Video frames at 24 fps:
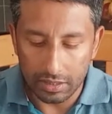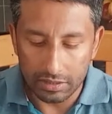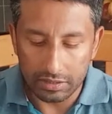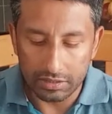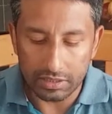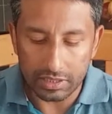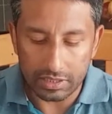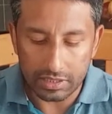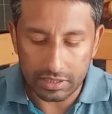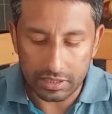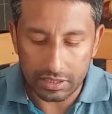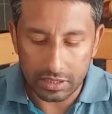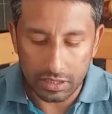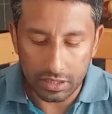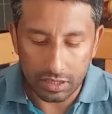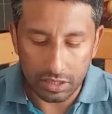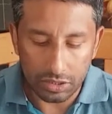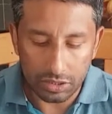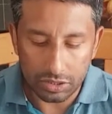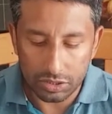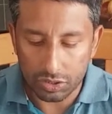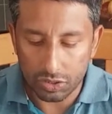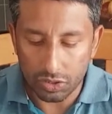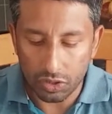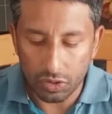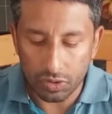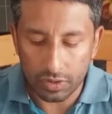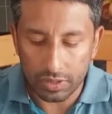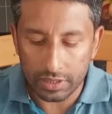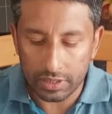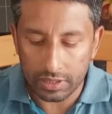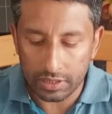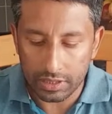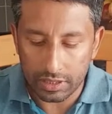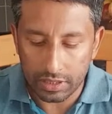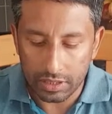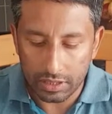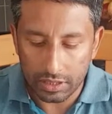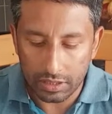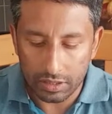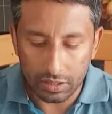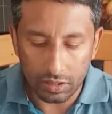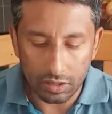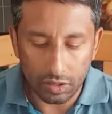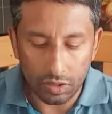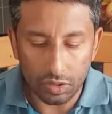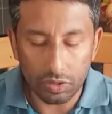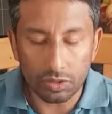just score it
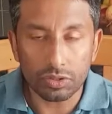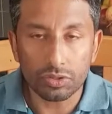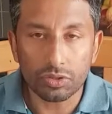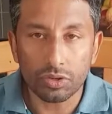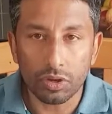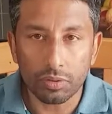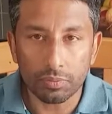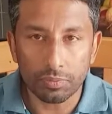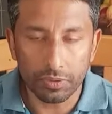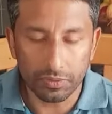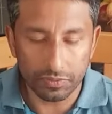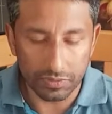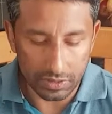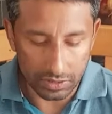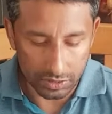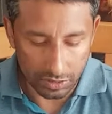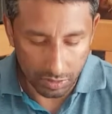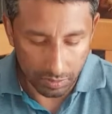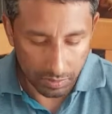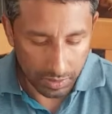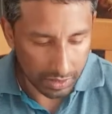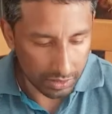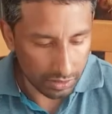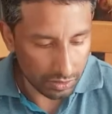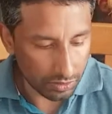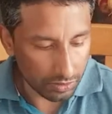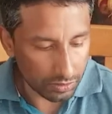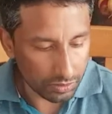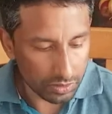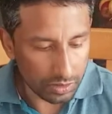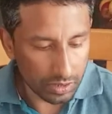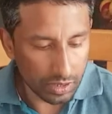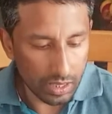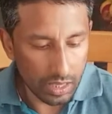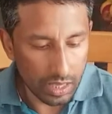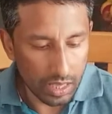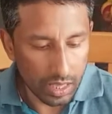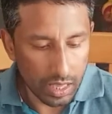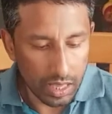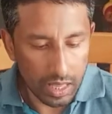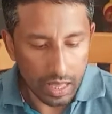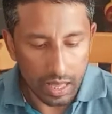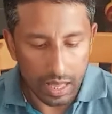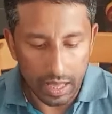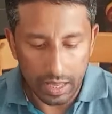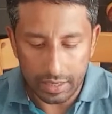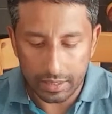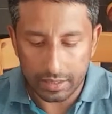on top of the tomatoes
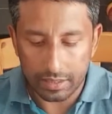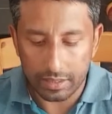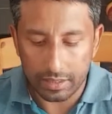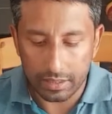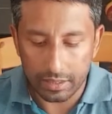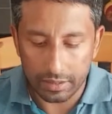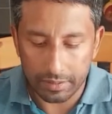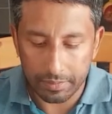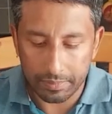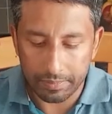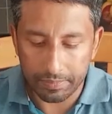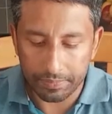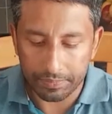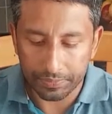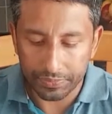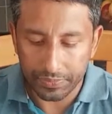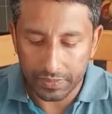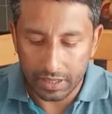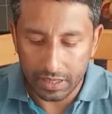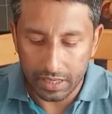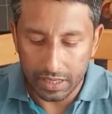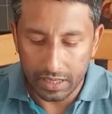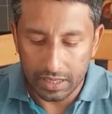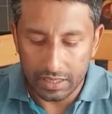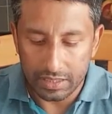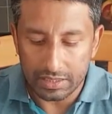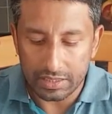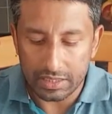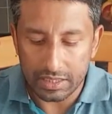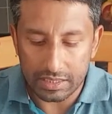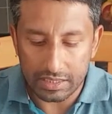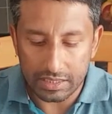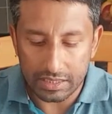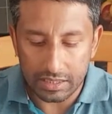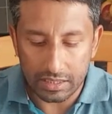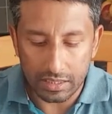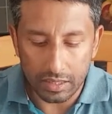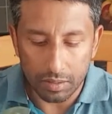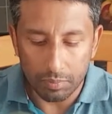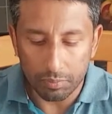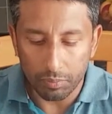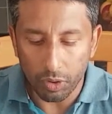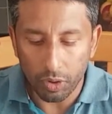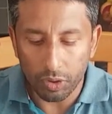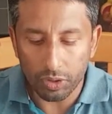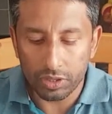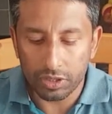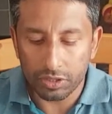and just
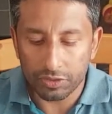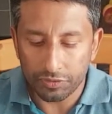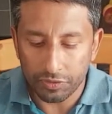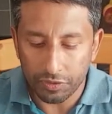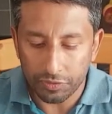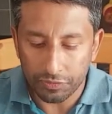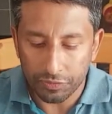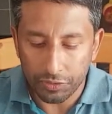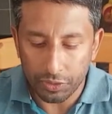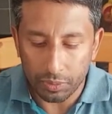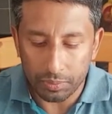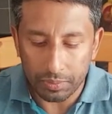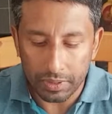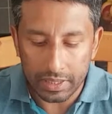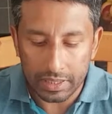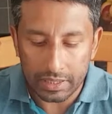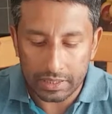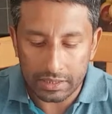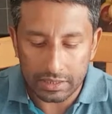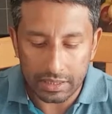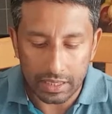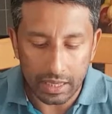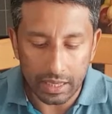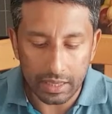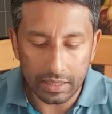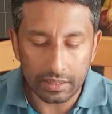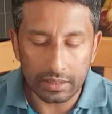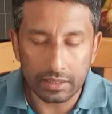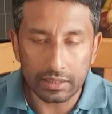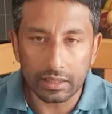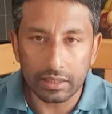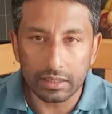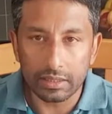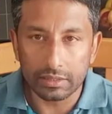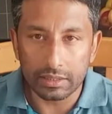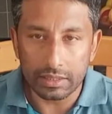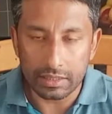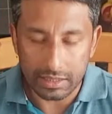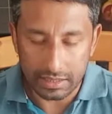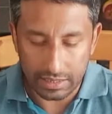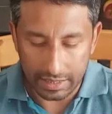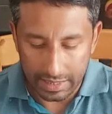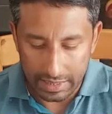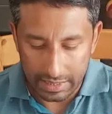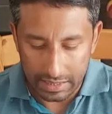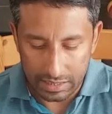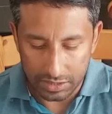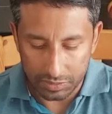boil it for a few minutes and the
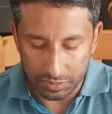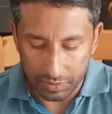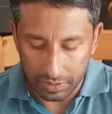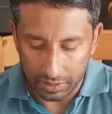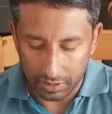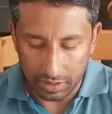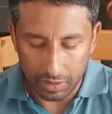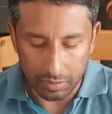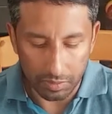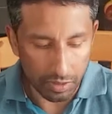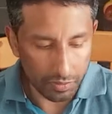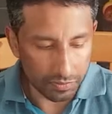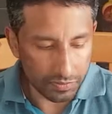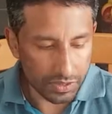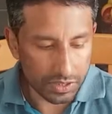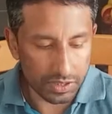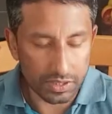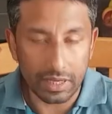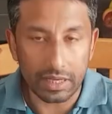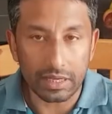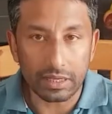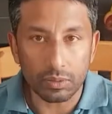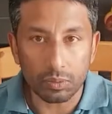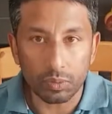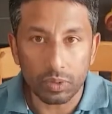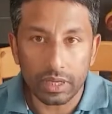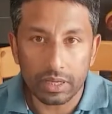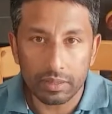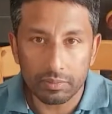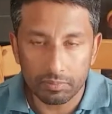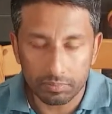skins will come off straight away.